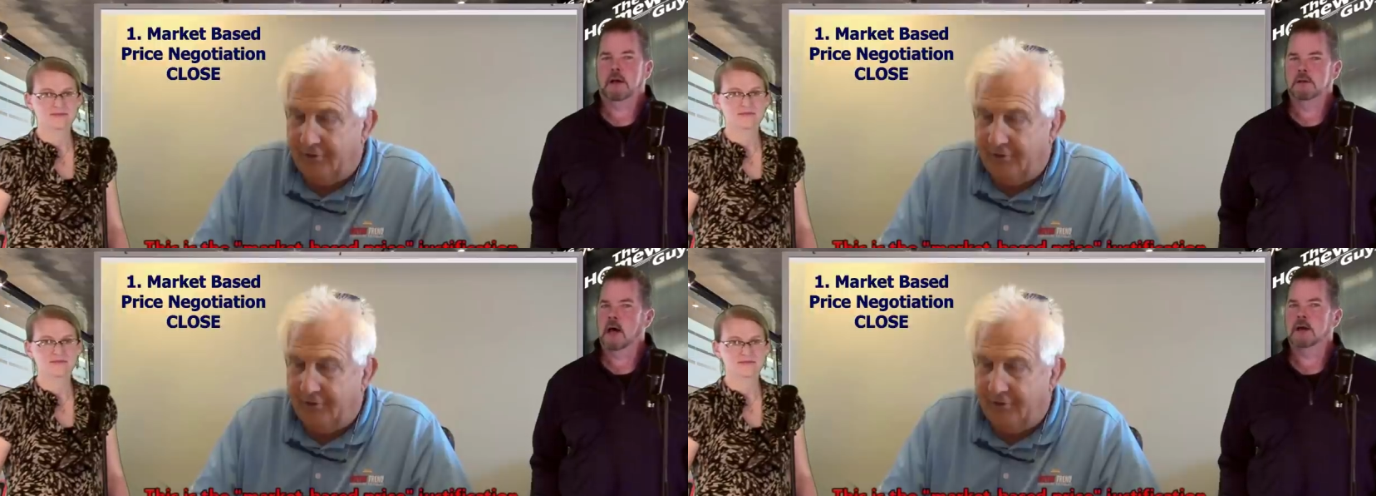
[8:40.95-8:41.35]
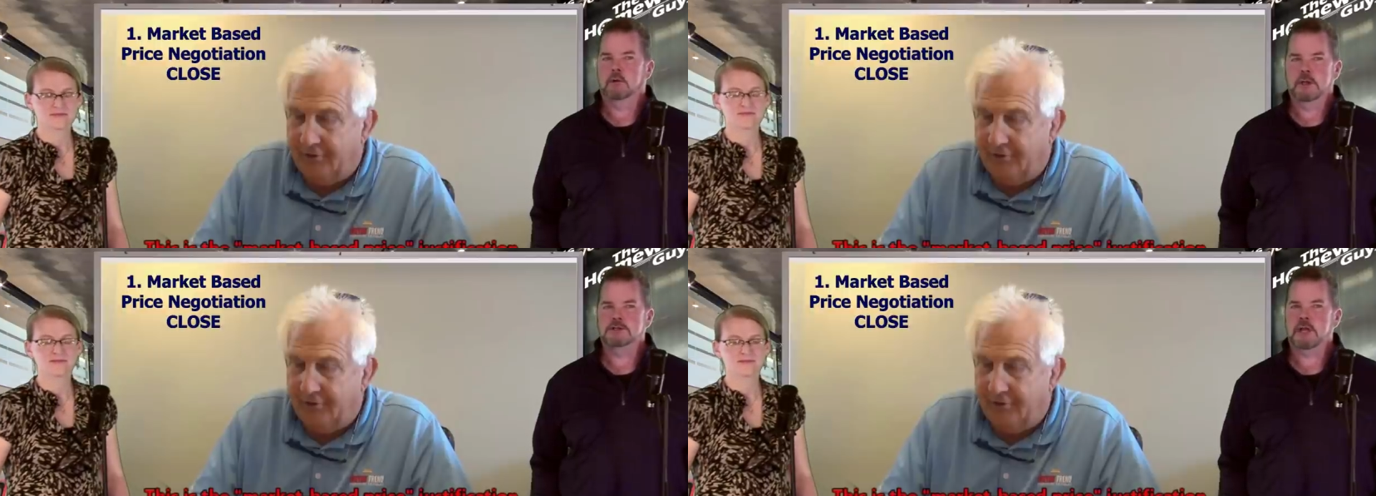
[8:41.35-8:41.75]
Speaker 1: a lot of
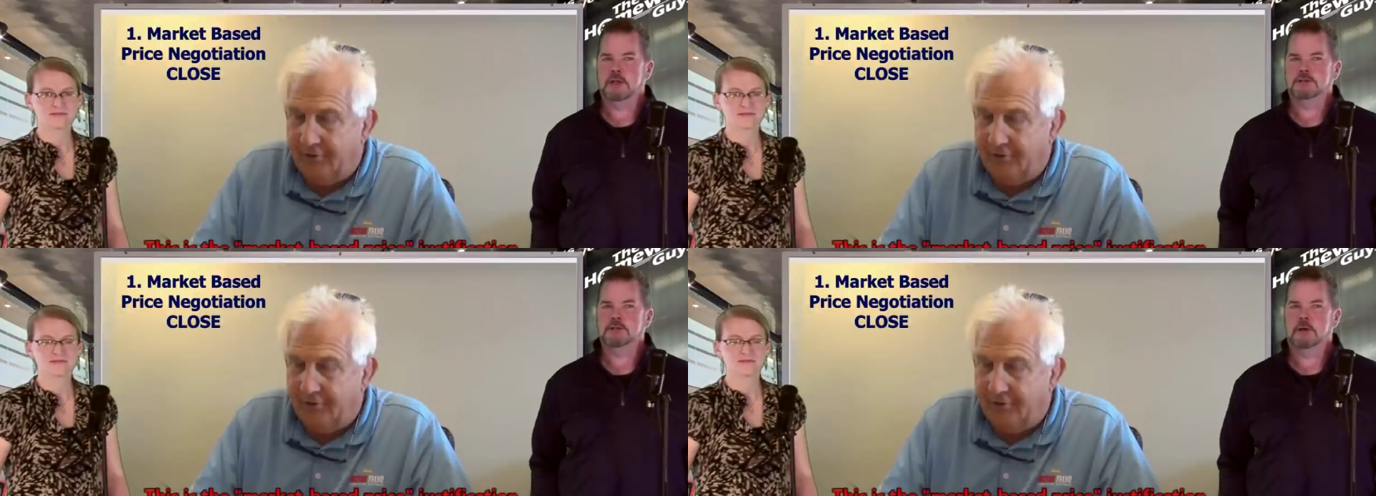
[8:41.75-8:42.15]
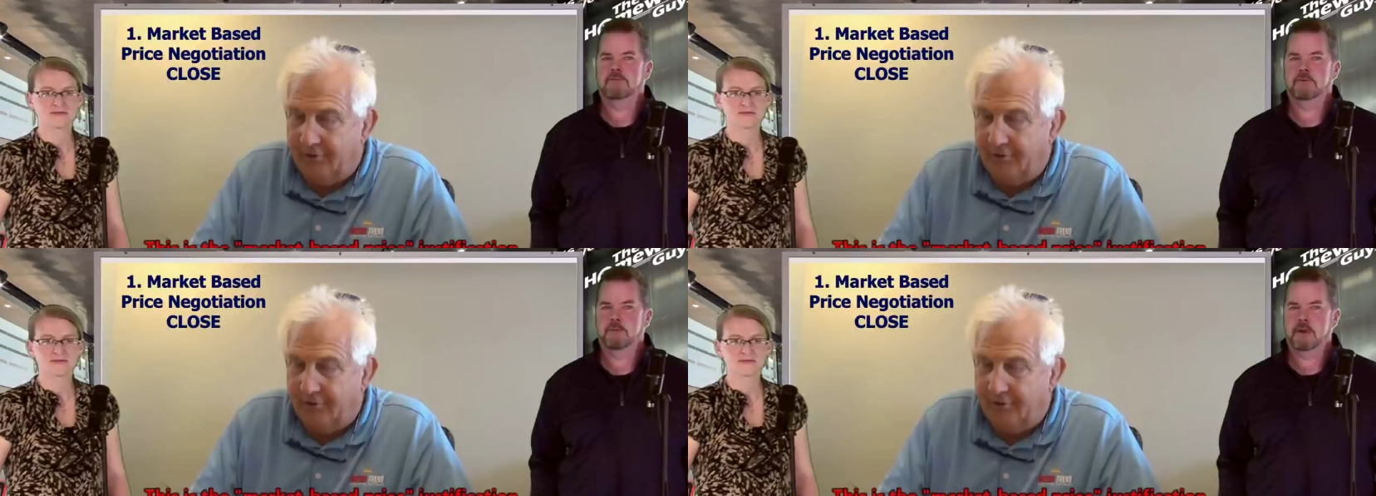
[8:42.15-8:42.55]
great changes
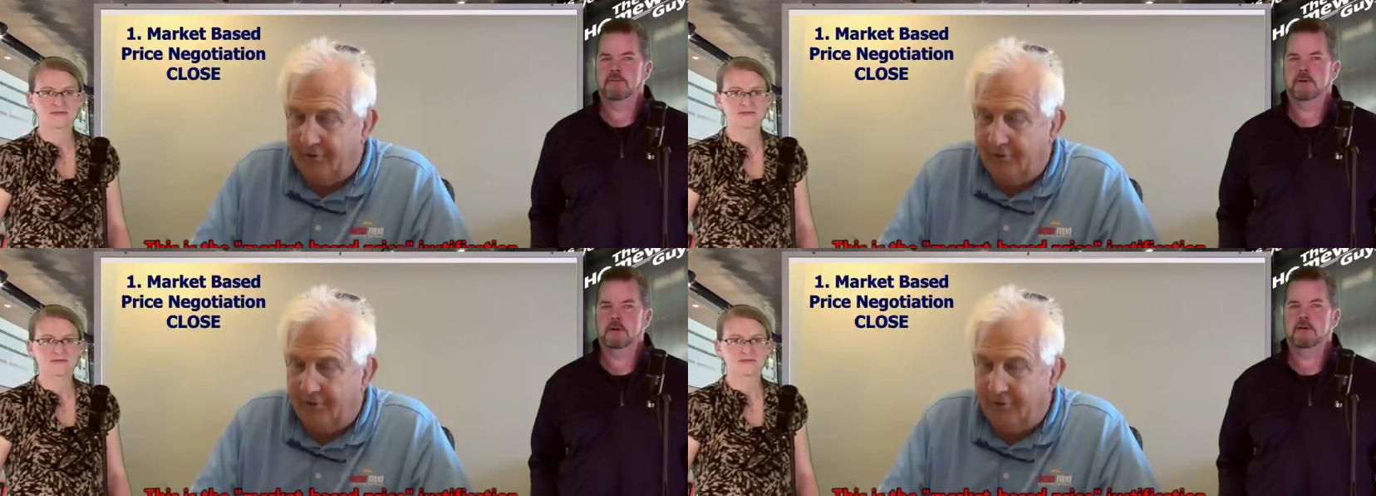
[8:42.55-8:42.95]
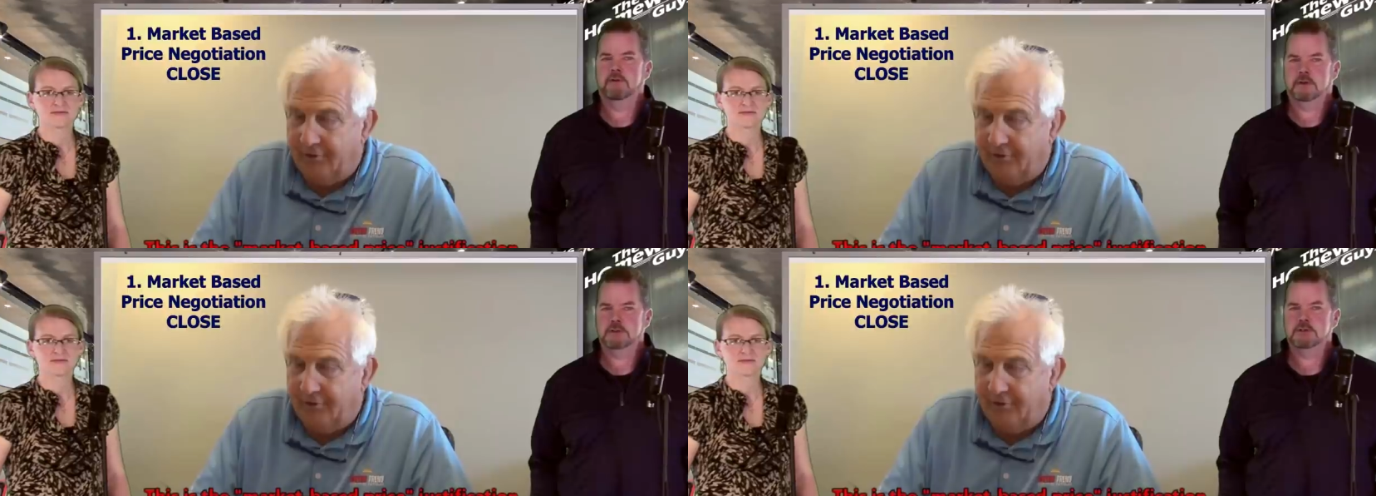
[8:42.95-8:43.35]
for the benefit of
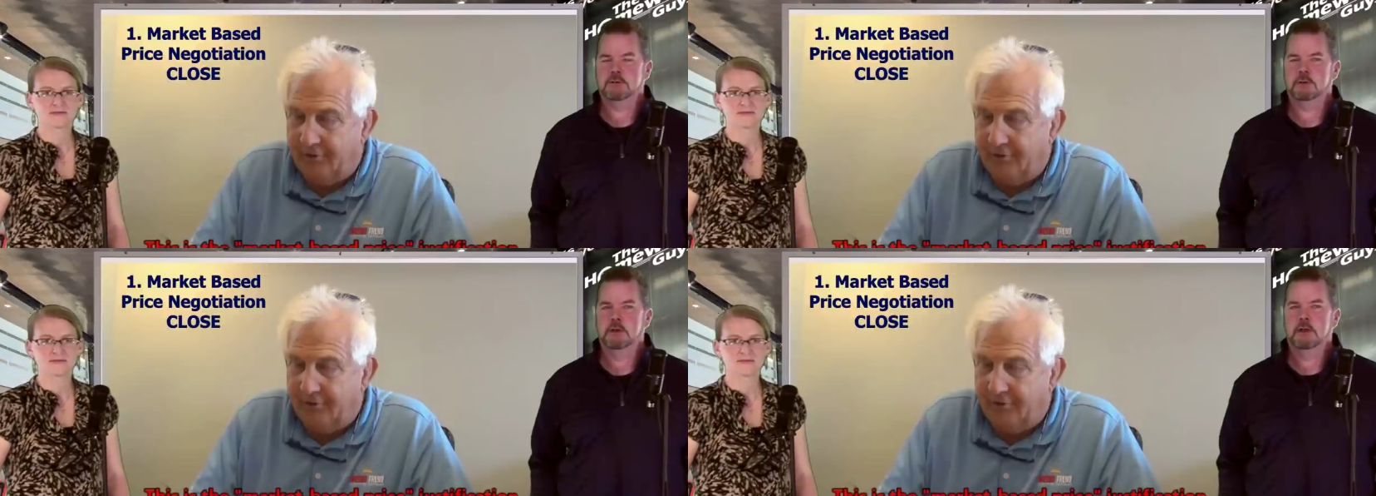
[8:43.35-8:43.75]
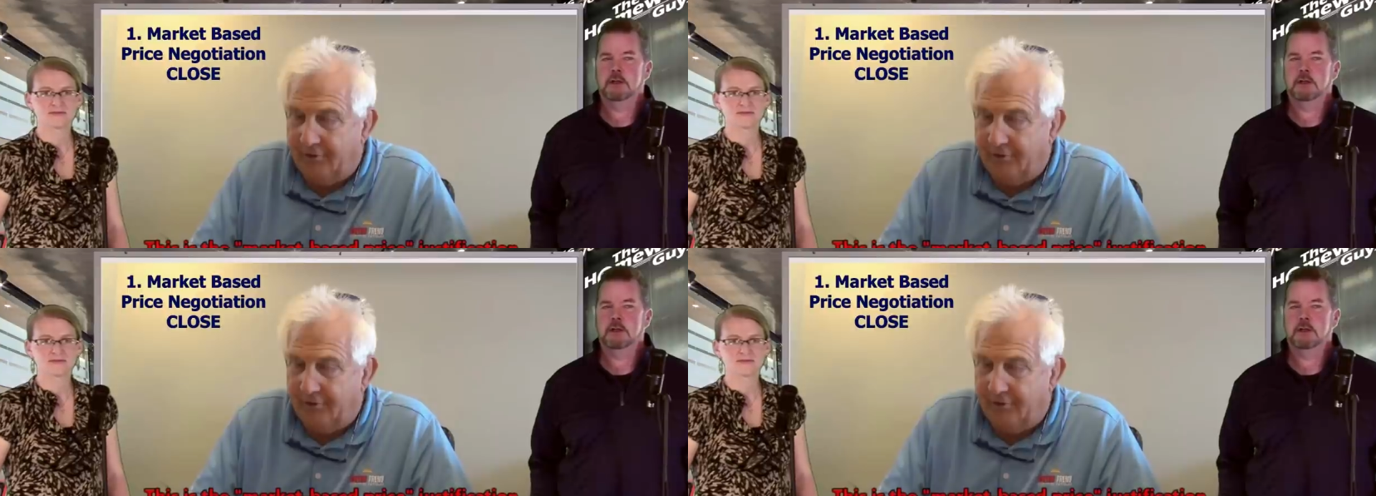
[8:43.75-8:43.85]
the consumer,